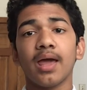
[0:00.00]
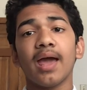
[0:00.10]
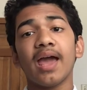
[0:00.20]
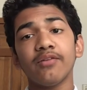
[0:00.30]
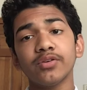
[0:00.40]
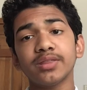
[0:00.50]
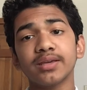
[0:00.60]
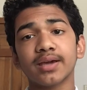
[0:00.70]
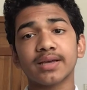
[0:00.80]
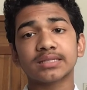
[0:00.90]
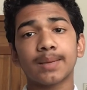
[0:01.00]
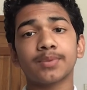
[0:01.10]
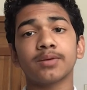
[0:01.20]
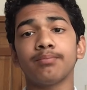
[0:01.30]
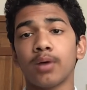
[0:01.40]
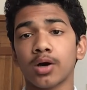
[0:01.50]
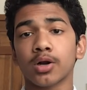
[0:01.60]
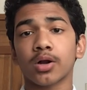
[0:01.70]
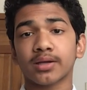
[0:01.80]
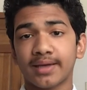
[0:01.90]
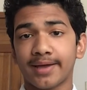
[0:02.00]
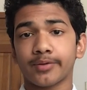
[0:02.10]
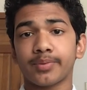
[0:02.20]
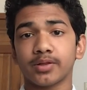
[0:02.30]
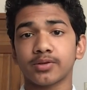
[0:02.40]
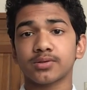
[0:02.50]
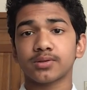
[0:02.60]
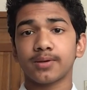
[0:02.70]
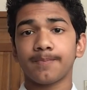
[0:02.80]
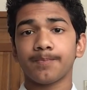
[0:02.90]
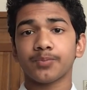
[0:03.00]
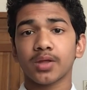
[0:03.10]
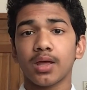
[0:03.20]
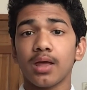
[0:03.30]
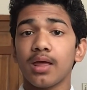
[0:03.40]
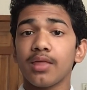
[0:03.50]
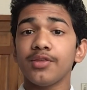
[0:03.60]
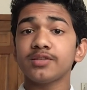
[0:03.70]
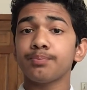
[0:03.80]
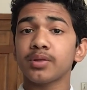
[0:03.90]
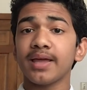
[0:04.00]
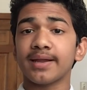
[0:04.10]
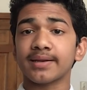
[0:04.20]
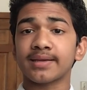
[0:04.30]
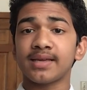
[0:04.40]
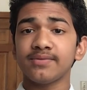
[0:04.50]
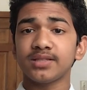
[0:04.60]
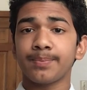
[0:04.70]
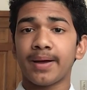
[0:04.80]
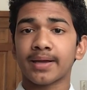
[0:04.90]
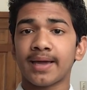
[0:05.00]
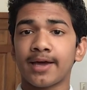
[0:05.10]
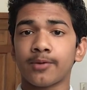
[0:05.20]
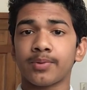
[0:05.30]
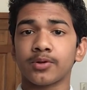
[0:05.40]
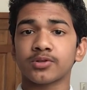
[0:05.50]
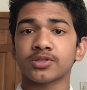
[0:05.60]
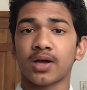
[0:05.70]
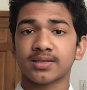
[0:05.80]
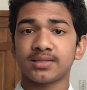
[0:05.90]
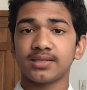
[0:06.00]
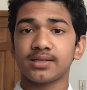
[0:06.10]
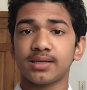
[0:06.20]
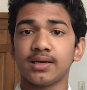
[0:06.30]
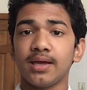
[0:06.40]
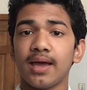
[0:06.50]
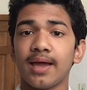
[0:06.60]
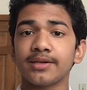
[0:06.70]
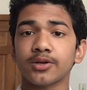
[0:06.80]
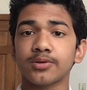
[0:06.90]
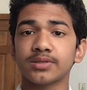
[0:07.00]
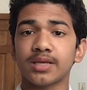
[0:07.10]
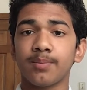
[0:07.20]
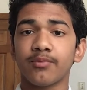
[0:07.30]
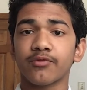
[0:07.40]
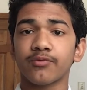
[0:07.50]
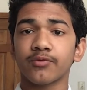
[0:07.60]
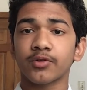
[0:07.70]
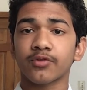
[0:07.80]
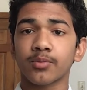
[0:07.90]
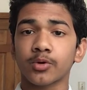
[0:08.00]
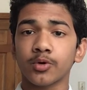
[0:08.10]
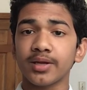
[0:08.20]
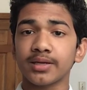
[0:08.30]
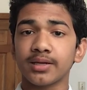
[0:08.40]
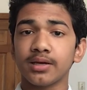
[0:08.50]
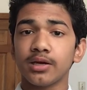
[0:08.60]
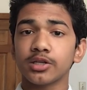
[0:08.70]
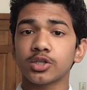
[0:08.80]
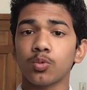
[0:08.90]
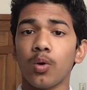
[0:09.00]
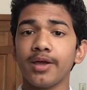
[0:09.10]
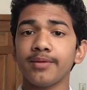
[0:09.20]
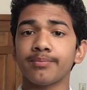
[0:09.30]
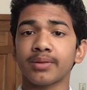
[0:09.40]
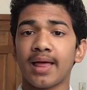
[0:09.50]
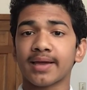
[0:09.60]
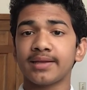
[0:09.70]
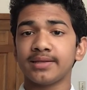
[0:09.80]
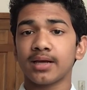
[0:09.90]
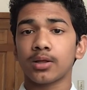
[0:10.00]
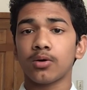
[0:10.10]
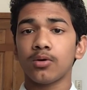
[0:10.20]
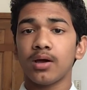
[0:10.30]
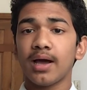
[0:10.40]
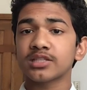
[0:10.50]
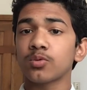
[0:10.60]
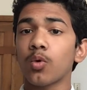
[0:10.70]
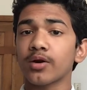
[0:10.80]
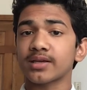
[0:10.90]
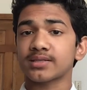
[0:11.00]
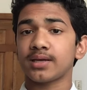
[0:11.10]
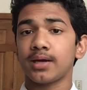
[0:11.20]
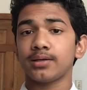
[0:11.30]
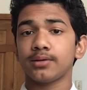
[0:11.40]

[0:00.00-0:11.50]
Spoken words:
Everything except monarch caterpillars. This plant gives the caterpillars toxicity and turns them from green to white, black, and yellow as a warning sign.